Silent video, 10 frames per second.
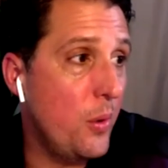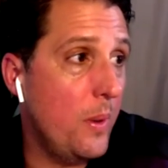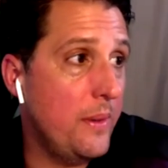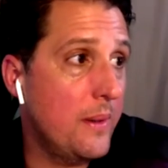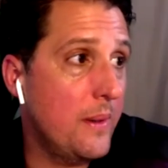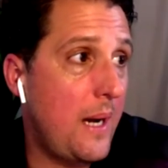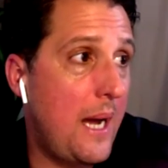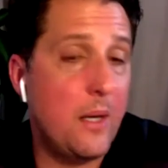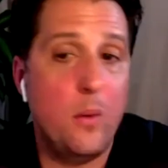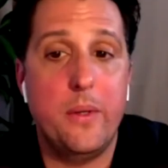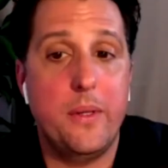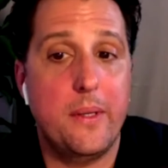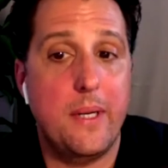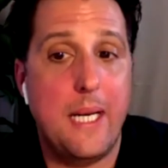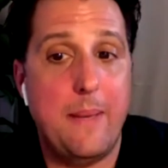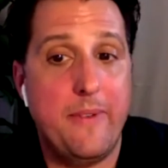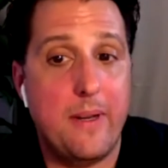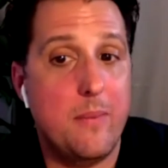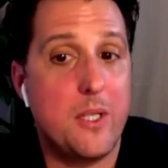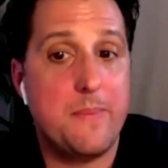go in there, I go in there and I'm
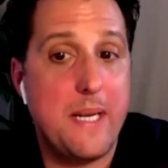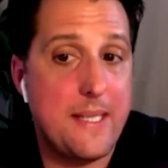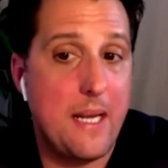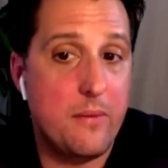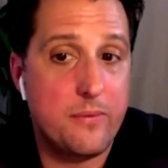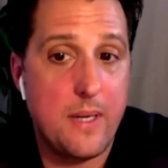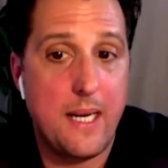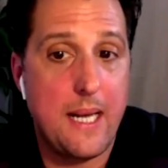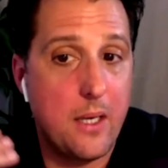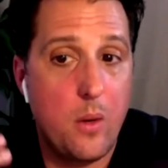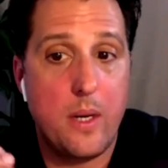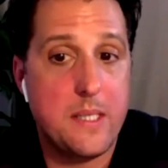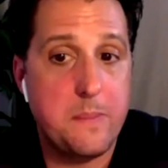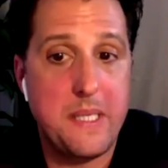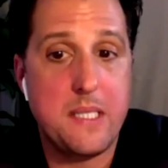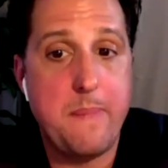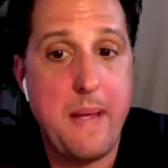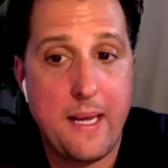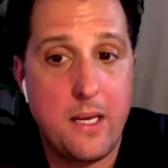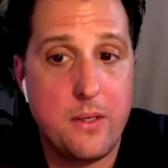very much myself, right? I go and I speak
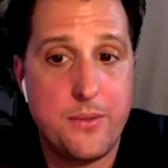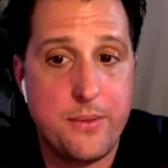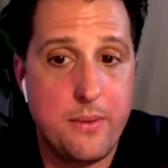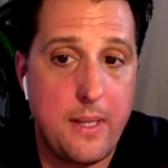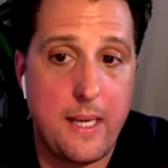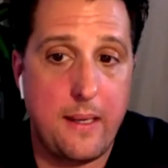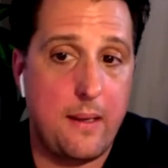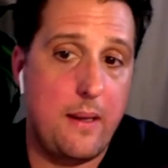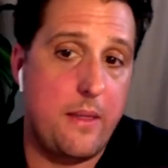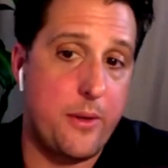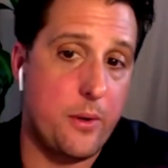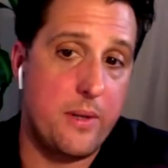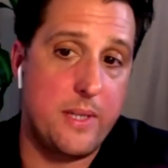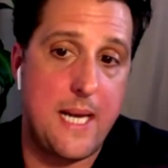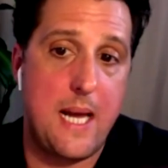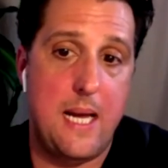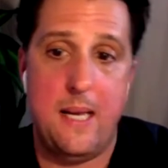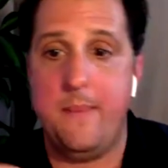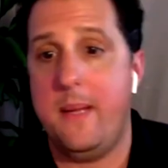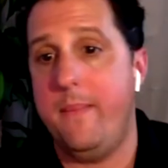Spanish like a third of the
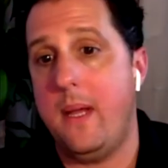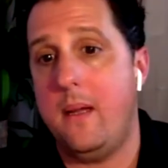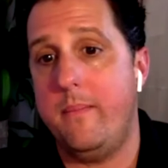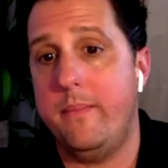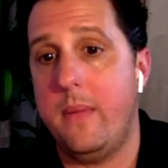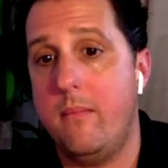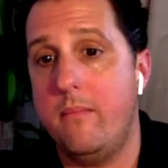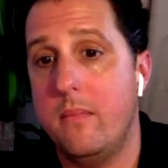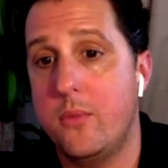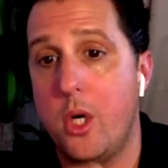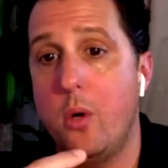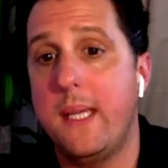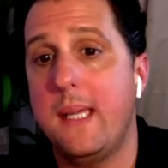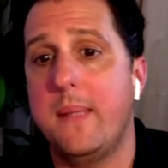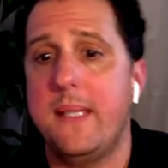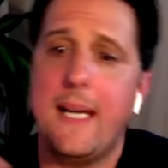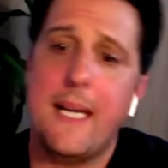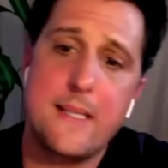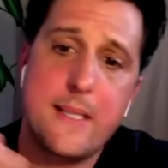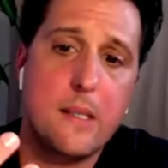time. I'm joking, but then I
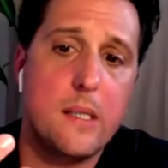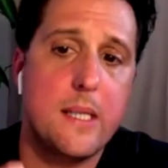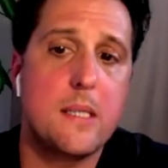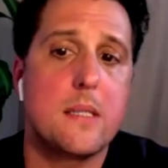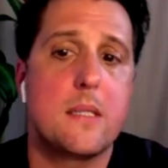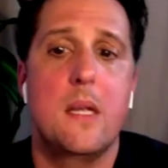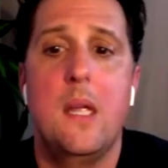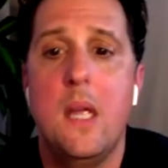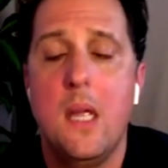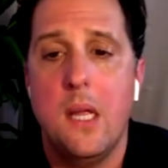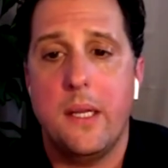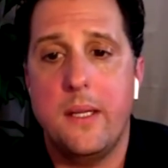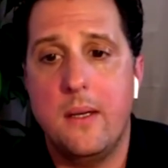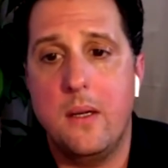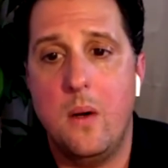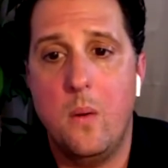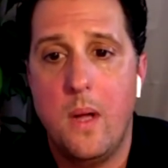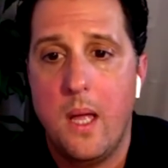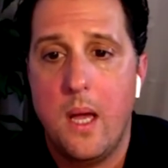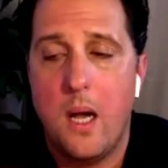get serious,
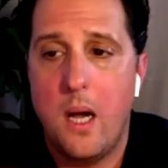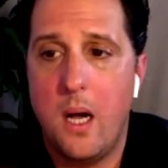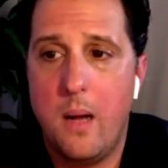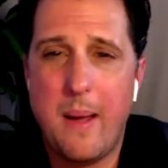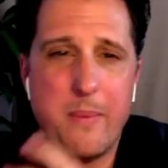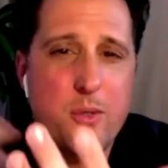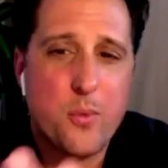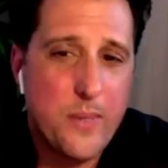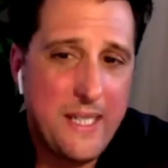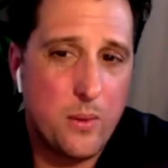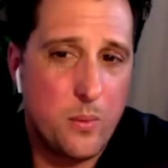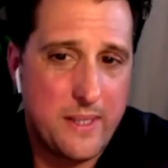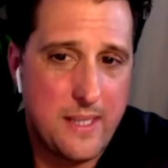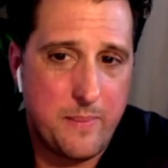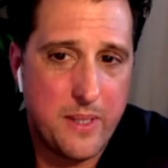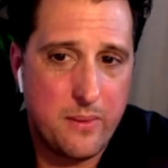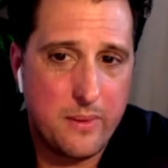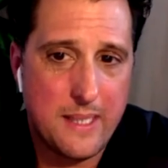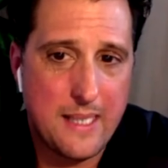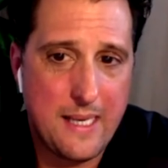I'm just real with them,
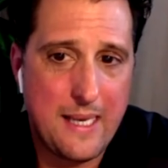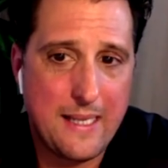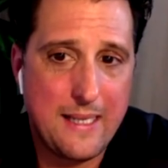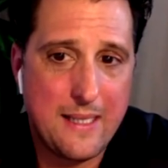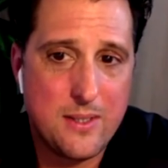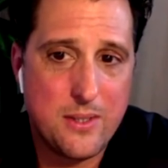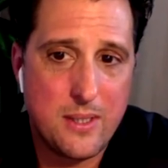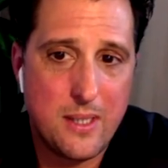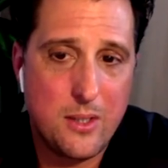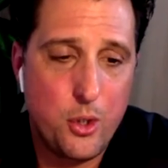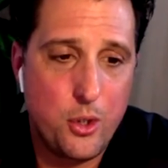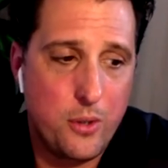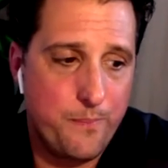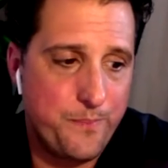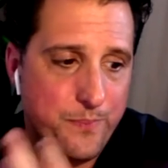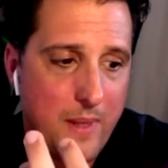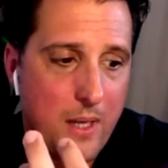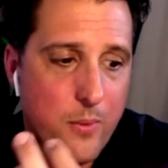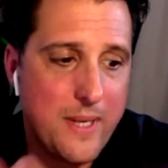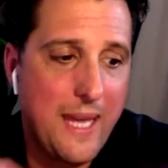like cause you
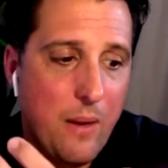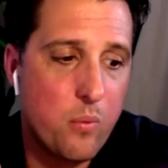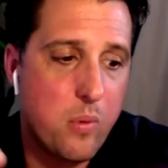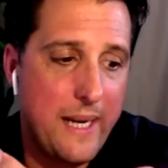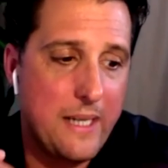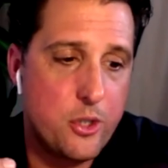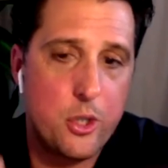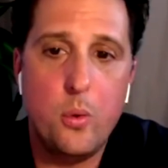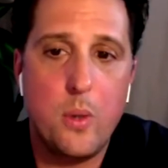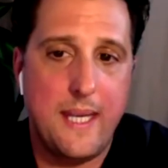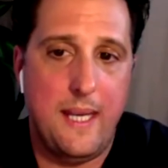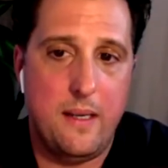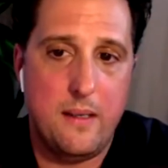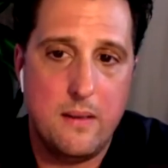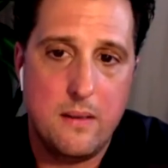can't write to a kid,